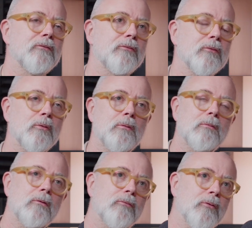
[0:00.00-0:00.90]
for
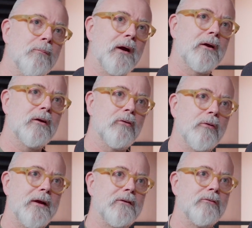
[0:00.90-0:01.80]
all my
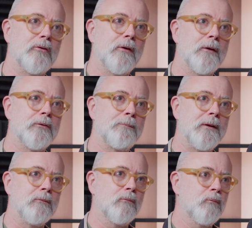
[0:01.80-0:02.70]
creative career has
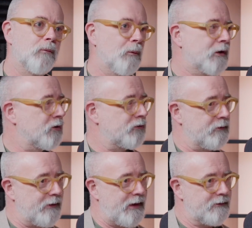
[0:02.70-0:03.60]
been, well, we could do
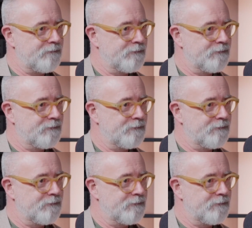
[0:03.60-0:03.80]
that,